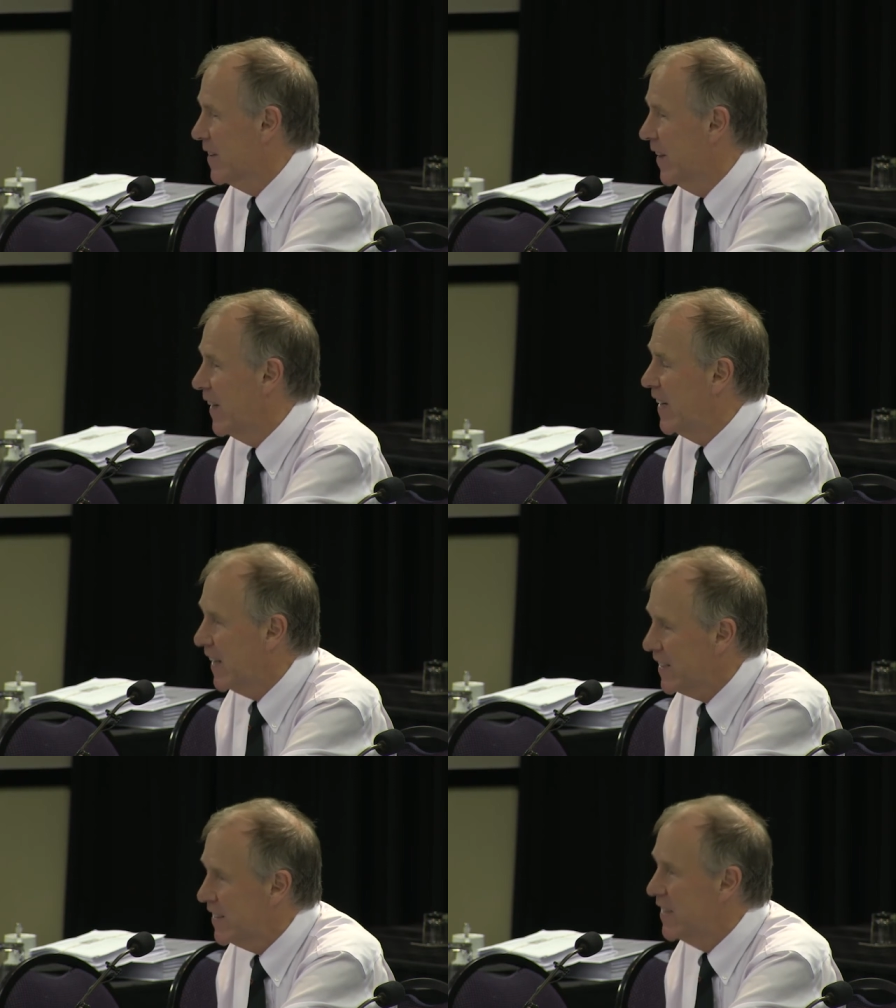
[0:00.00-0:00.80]
Their
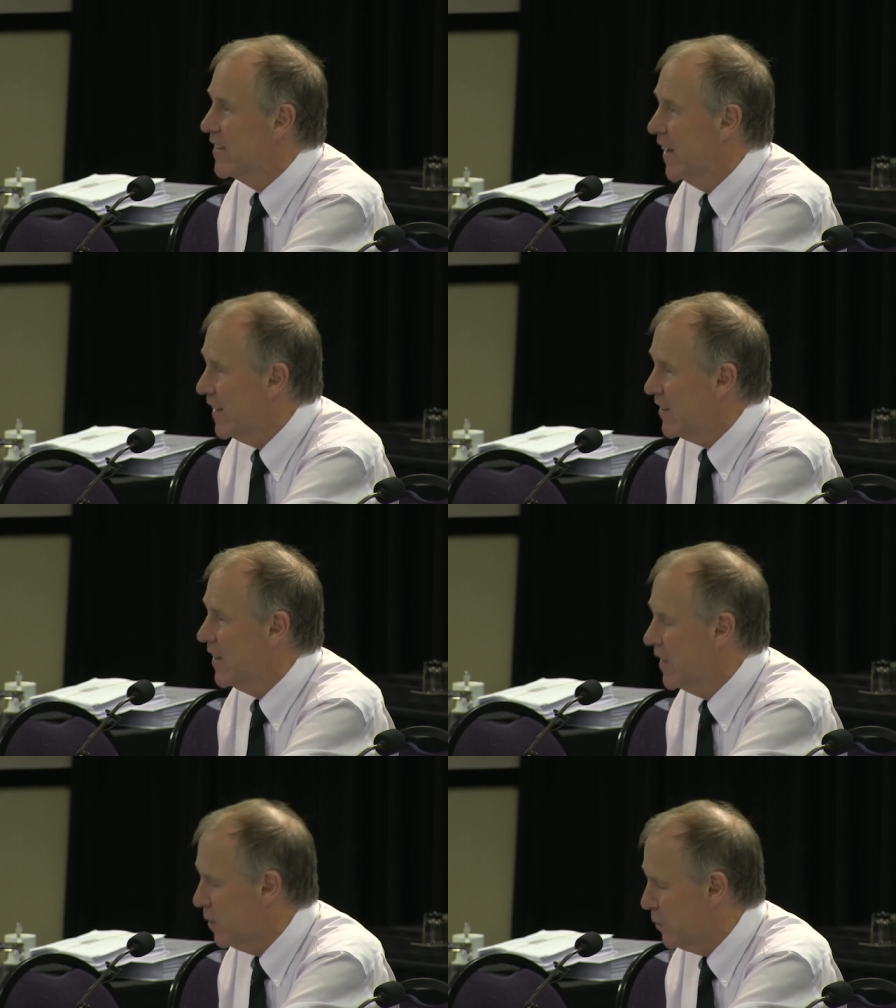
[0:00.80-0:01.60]
gut is
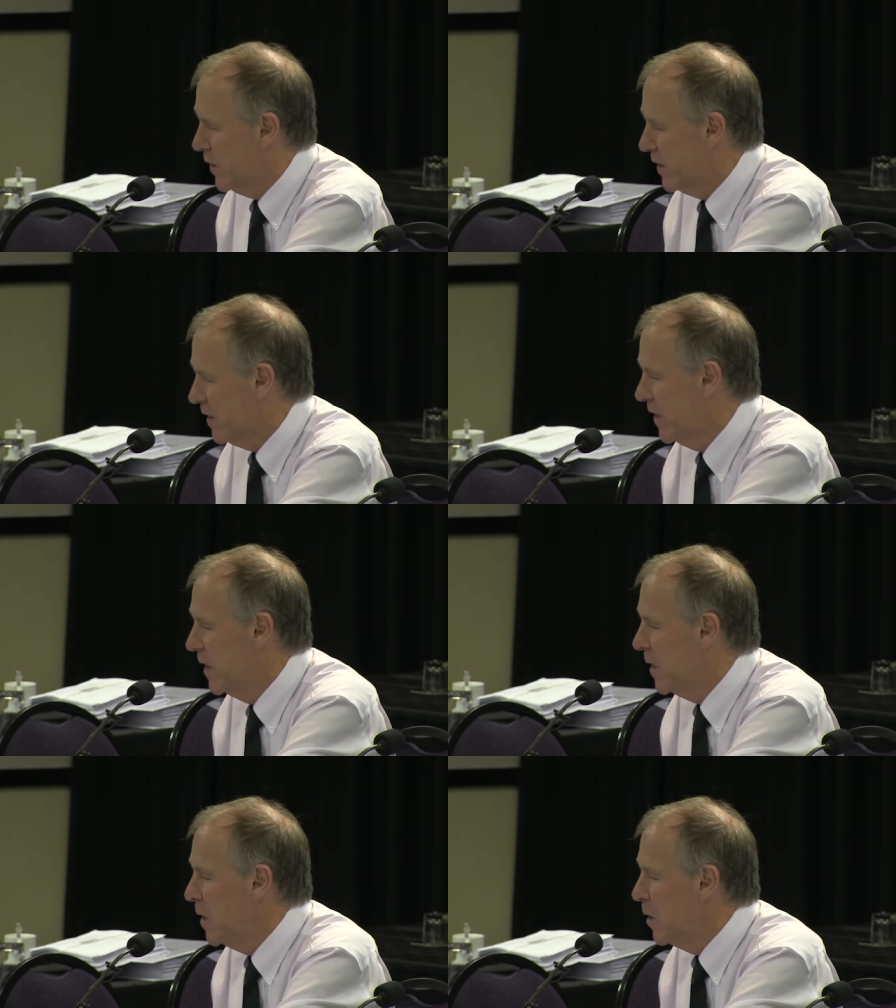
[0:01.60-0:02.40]
utterly different
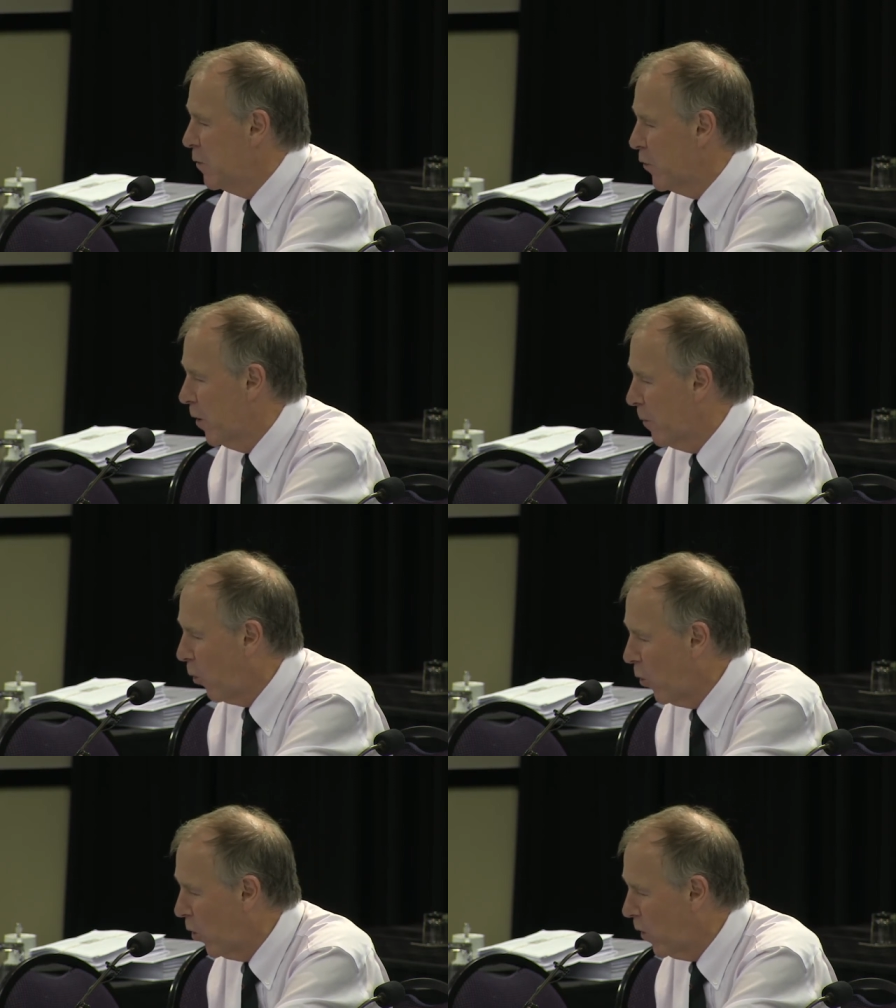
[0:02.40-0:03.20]
from
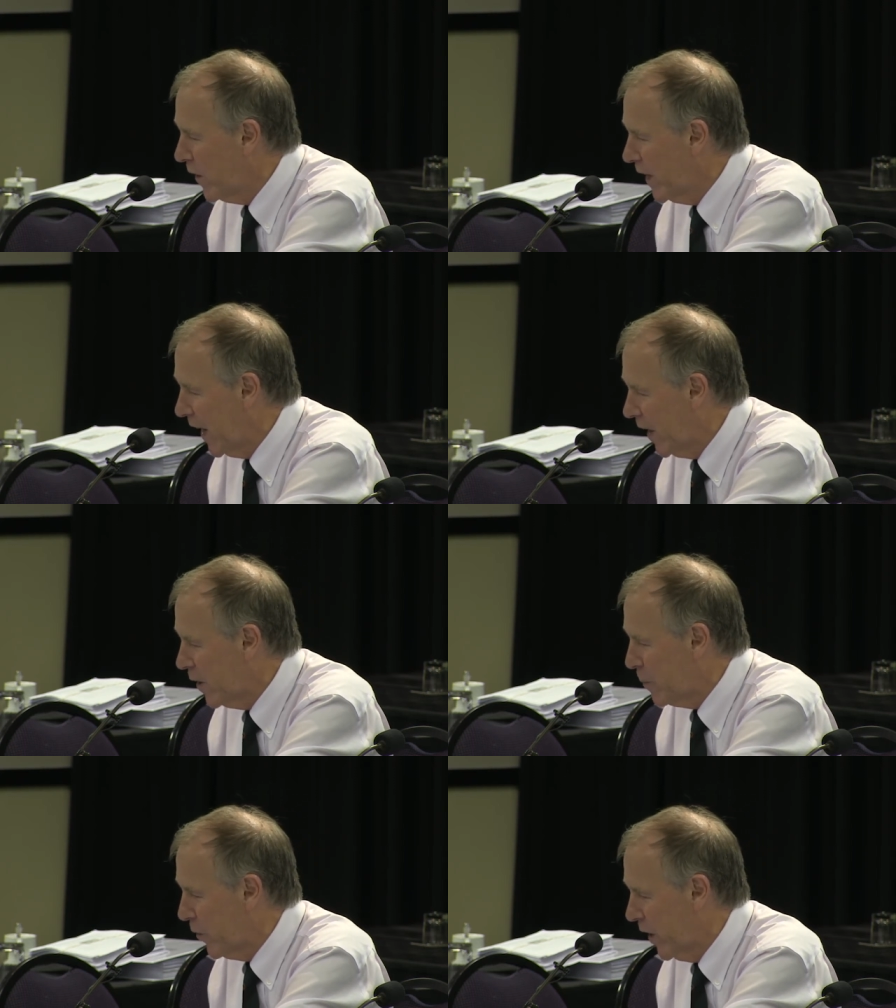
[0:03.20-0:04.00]
all the
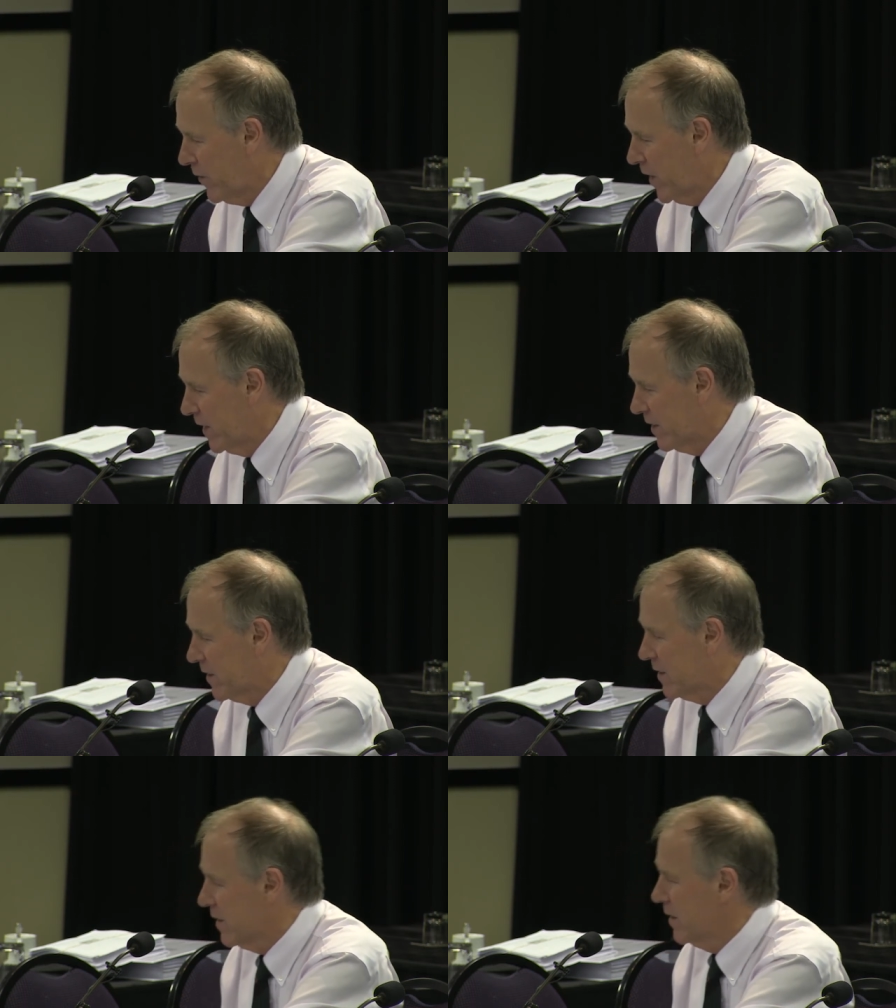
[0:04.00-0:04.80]
other
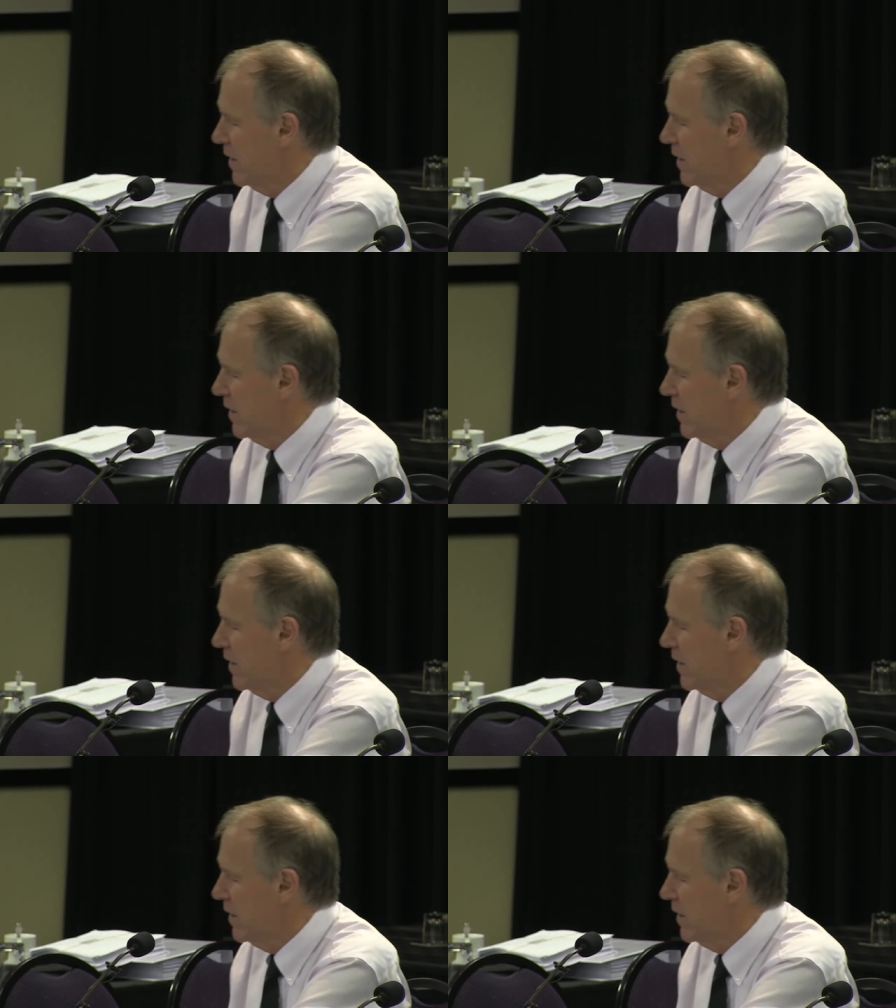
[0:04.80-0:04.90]
primates.